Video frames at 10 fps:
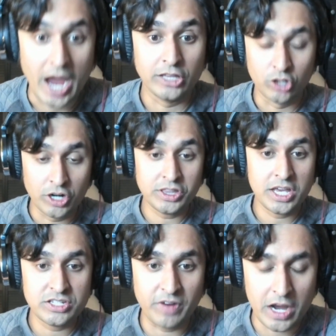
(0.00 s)
I learn
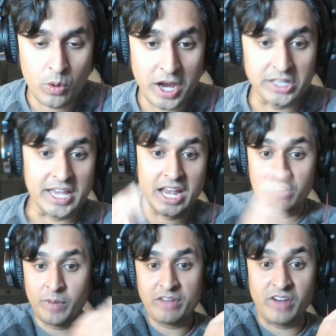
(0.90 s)
things very quickly.
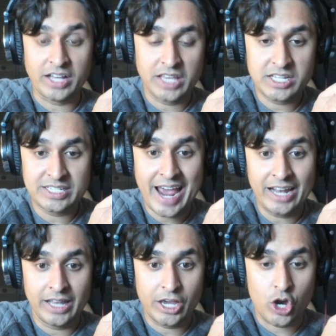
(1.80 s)
And if my vata
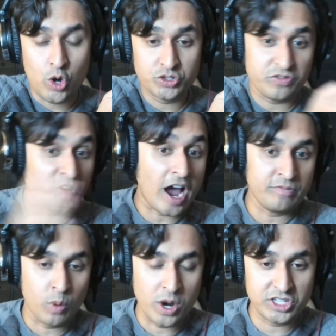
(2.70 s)
stat like goes
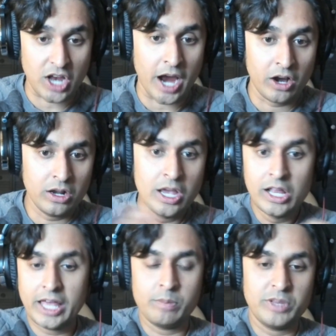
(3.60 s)
five points higher,
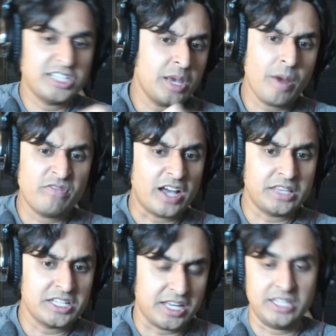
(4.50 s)
like let's say my
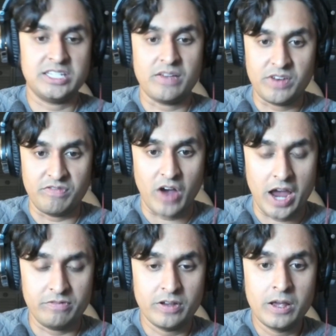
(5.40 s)
vata is like a
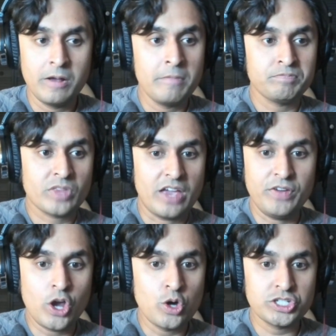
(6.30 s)
75,
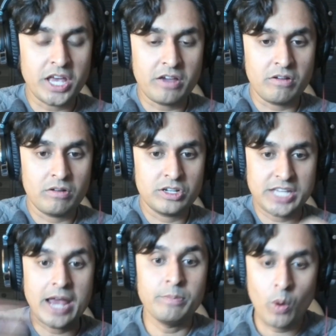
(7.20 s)
if it goes like
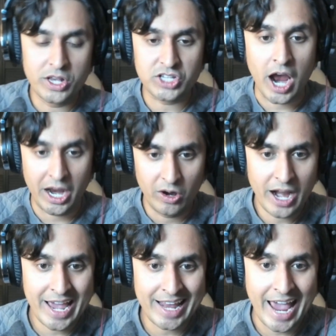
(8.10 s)
10 points higher
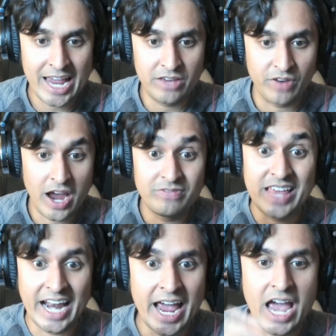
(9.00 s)
and I hit
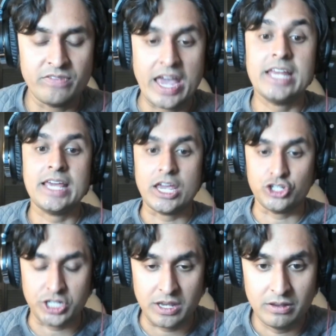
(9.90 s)
85, then I have
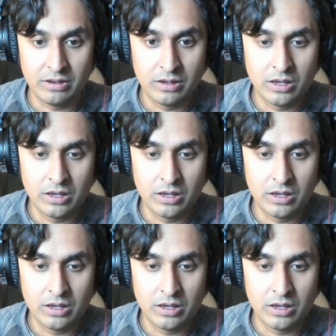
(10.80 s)
ADHD.